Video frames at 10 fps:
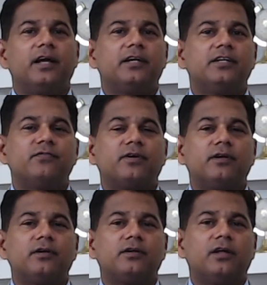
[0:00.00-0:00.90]
at
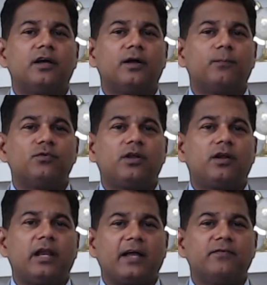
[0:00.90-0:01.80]
different
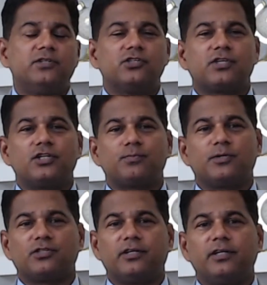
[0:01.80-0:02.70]
languages,
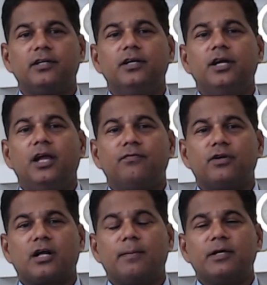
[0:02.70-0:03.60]
especially if
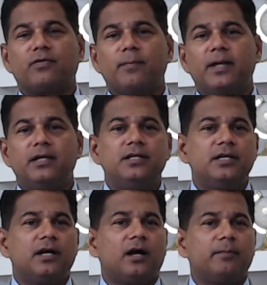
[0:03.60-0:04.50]
you're coming from
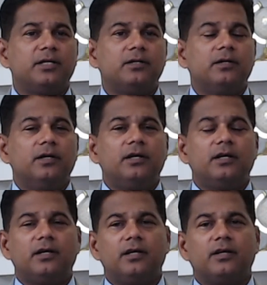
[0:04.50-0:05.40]
India. I mean,
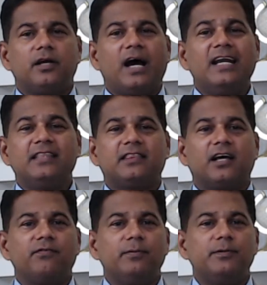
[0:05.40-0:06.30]

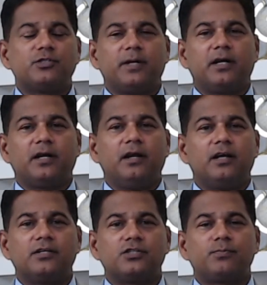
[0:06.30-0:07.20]
Anita will be spelled
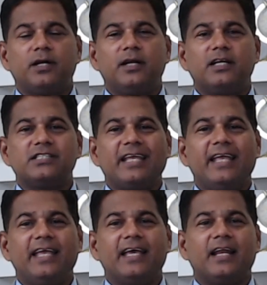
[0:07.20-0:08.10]
as
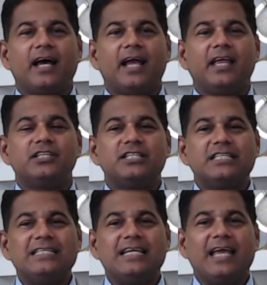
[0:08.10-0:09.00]

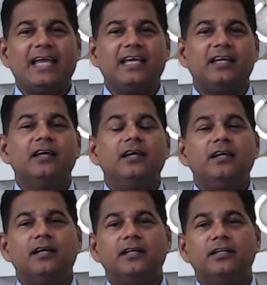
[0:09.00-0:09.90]
A-N-I-T-A
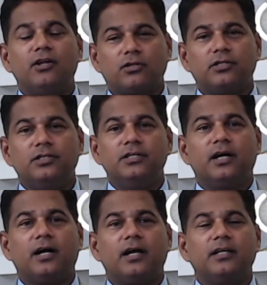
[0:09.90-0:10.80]
in North
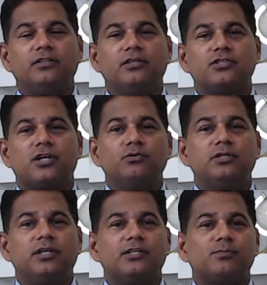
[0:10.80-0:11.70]
India. In the South
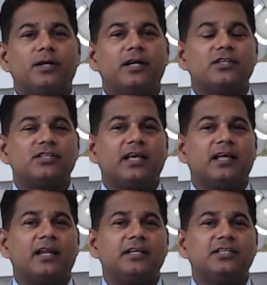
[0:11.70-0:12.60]
India, it's spelled as
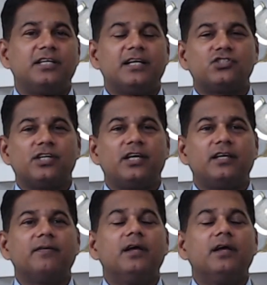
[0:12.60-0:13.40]
A-N-I-T-H-A.